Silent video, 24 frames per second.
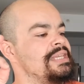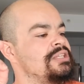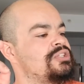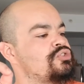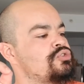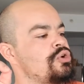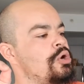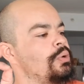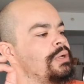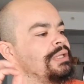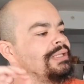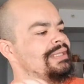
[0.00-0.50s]

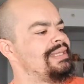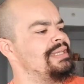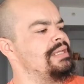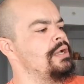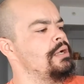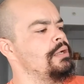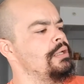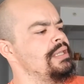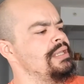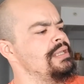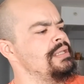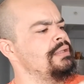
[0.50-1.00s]
keystroke,
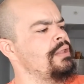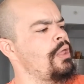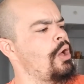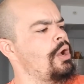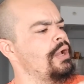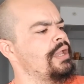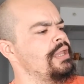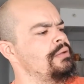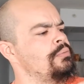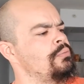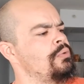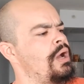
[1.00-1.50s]

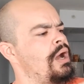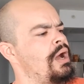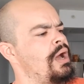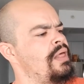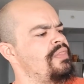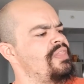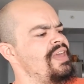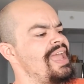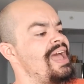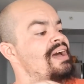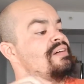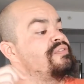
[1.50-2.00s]

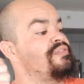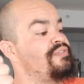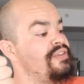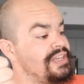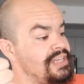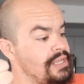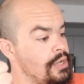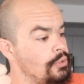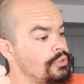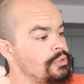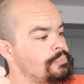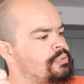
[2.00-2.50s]
e-login. They have
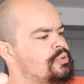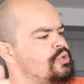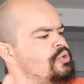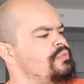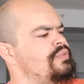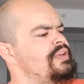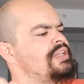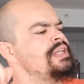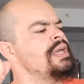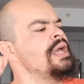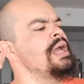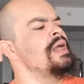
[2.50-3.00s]
video to
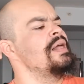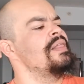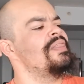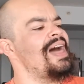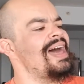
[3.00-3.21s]
prove it.